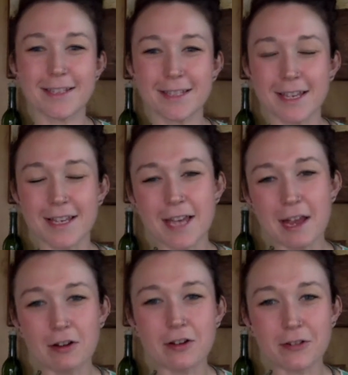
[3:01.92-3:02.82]
is like
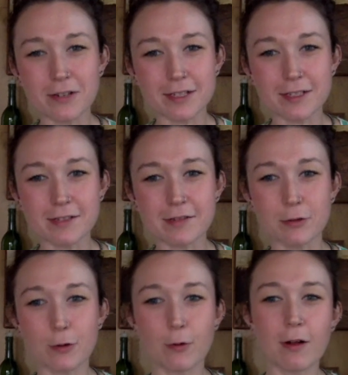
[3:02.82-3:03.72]
characteristics or
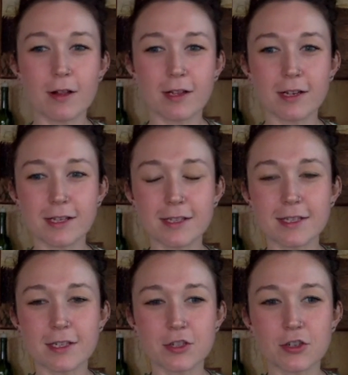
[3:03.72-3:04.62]
qualities
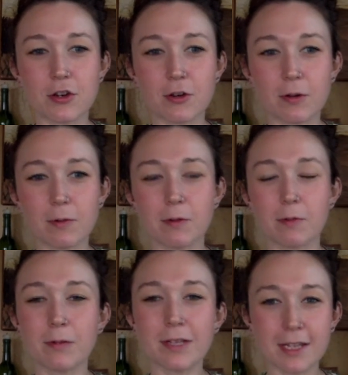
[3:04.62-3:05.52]
that show we're
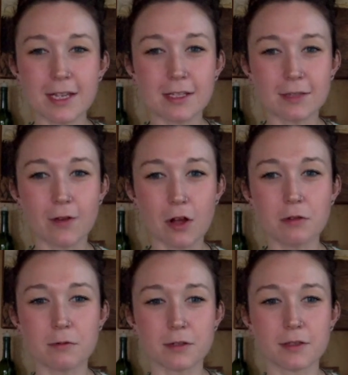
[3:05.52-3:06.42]
really his
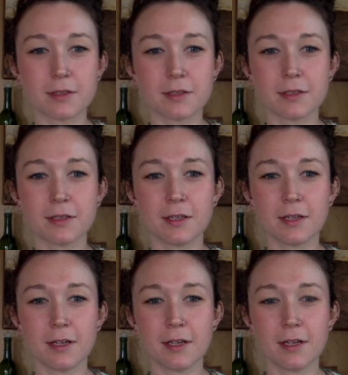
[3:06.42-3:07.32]
followers,
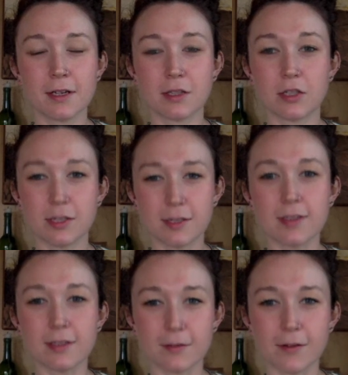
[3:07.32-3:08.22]

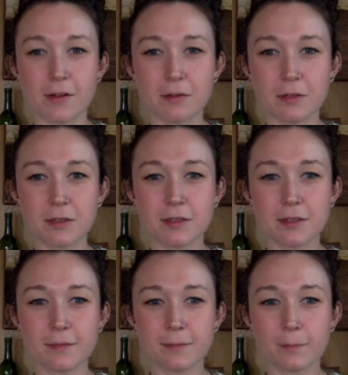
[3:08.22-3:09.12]
Jesus's followers.
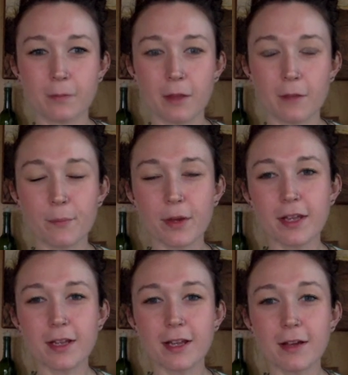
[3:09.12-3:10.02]
But
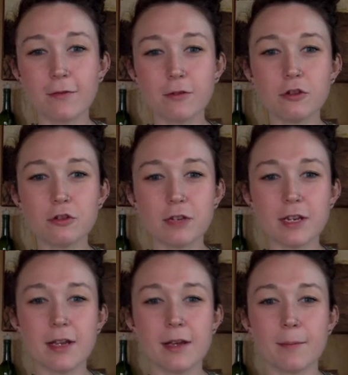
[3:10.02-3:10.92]
like a fruit
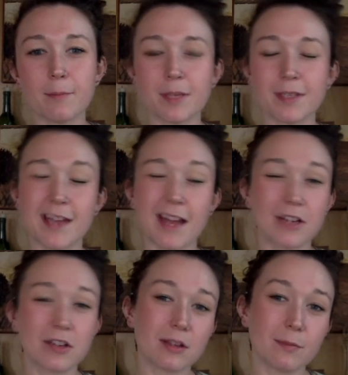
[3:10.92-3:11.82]
tree must
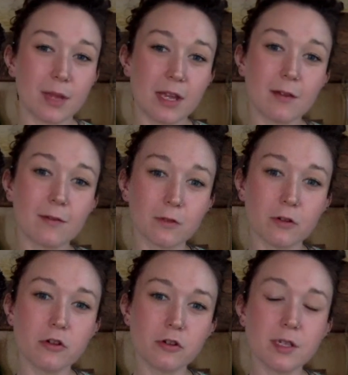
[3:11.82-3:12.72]
actually be a
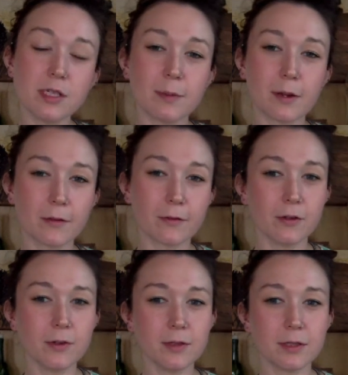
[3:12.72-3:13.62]
fruit tree to bear fruit,